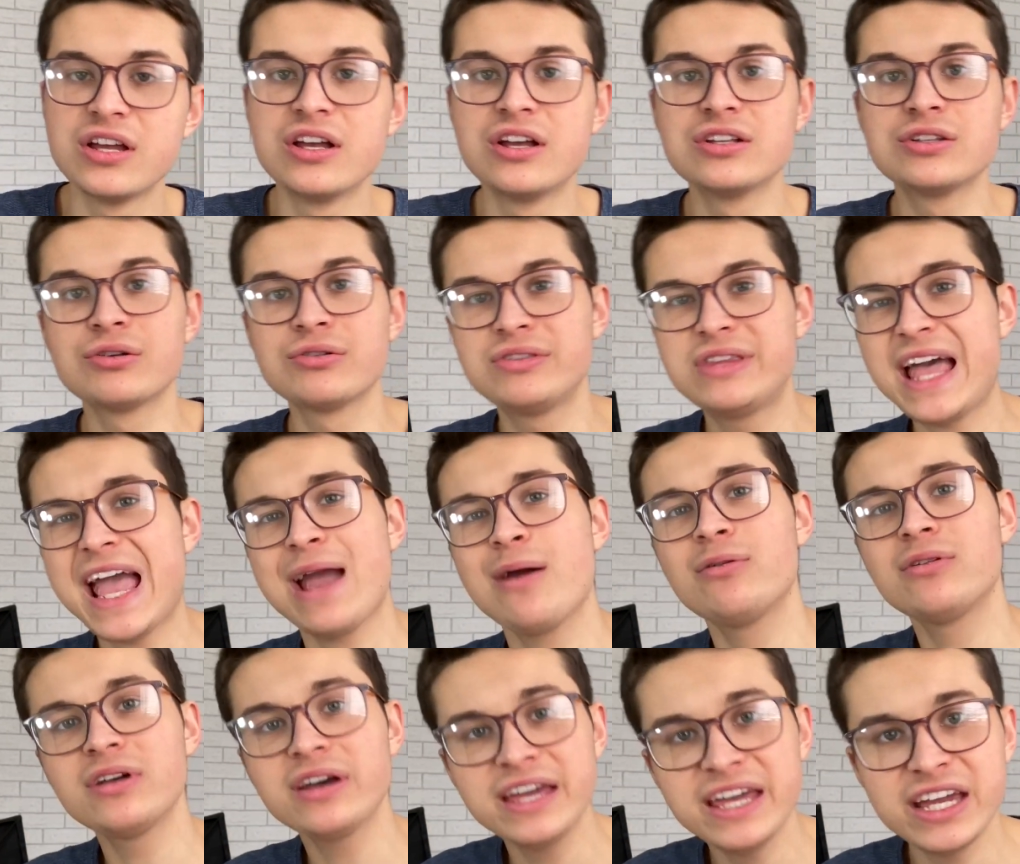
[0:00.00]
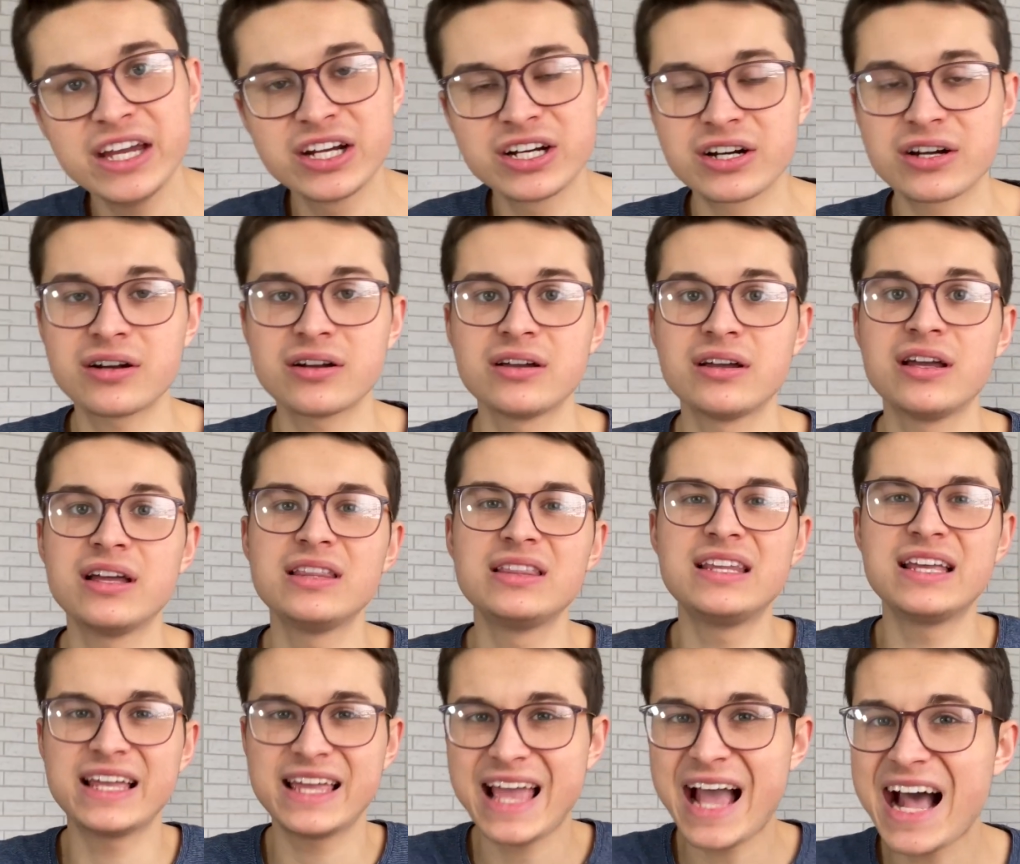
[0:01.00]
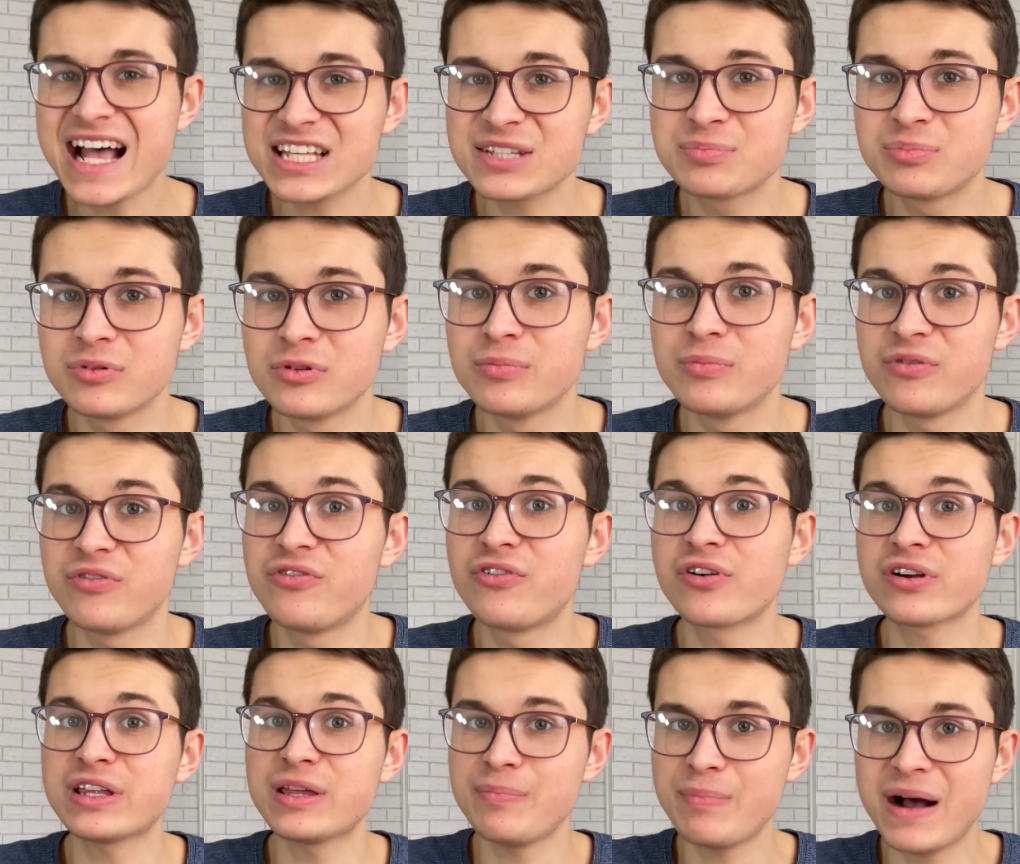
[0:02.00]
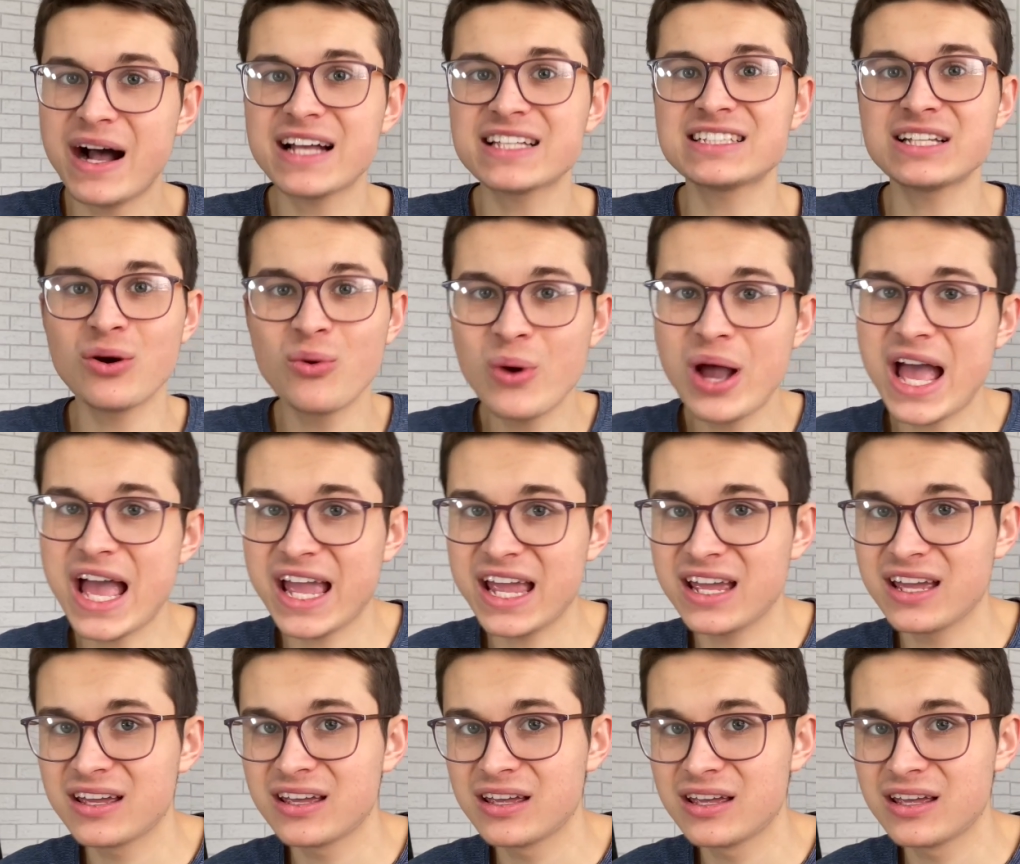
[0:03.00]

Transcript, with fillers: So they will hear the gospel before they pass away.